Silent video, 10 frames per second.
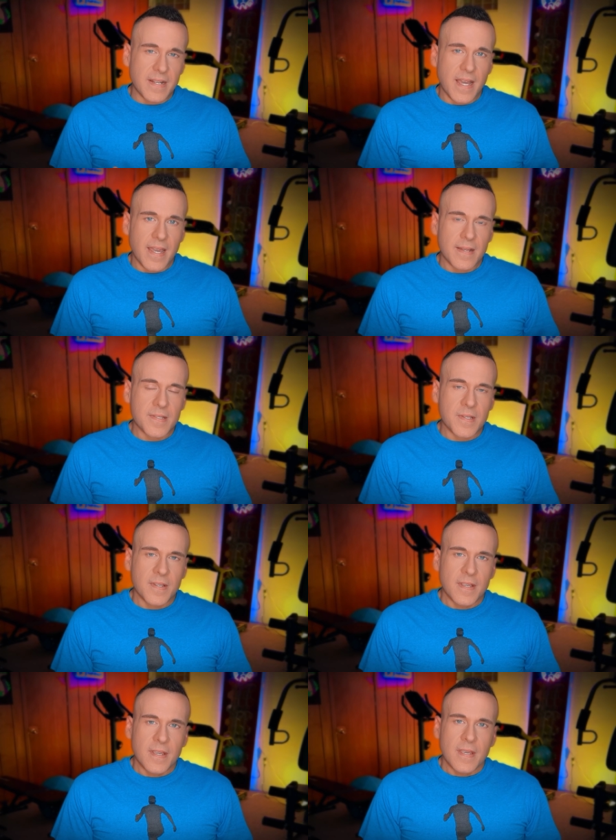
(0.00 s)
diets,
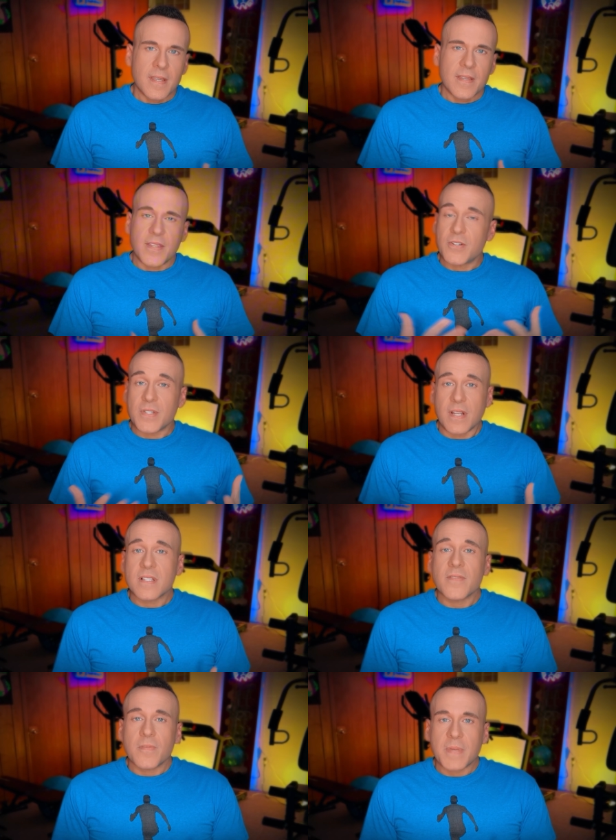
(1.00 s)
their
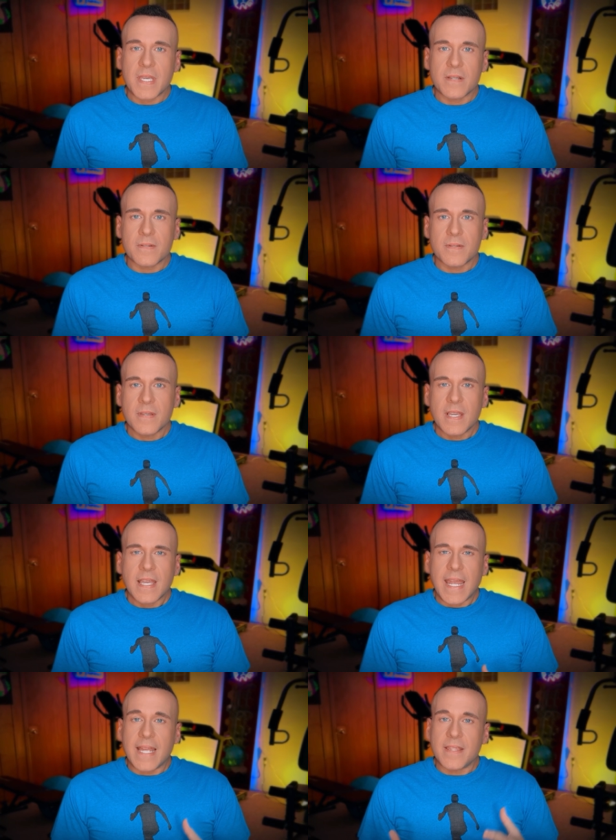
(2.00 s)
seductive appeal,
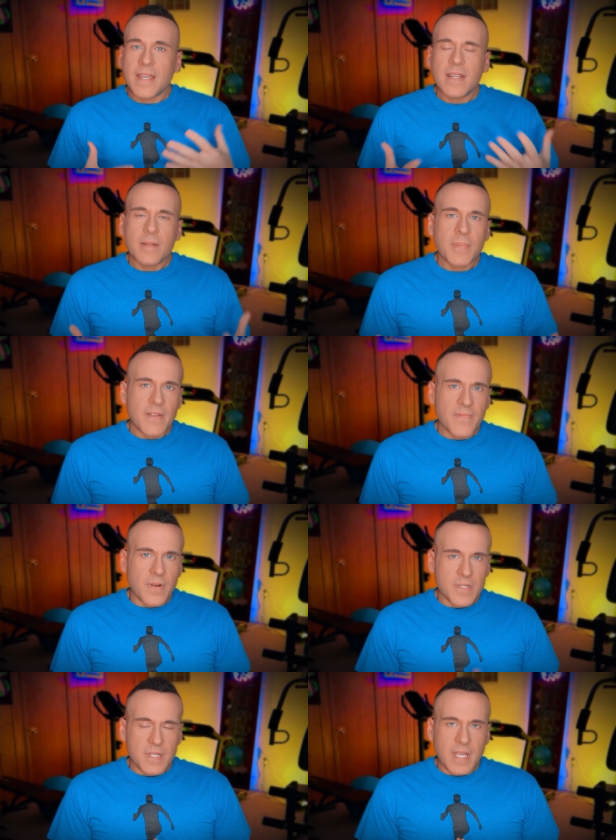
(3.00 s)
and the hidden
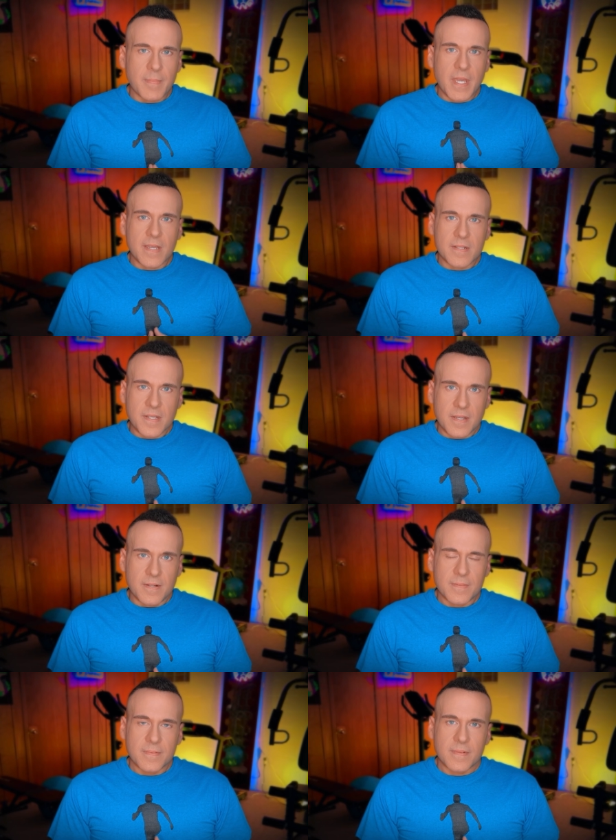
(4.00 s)
pitfalls that they may conceal.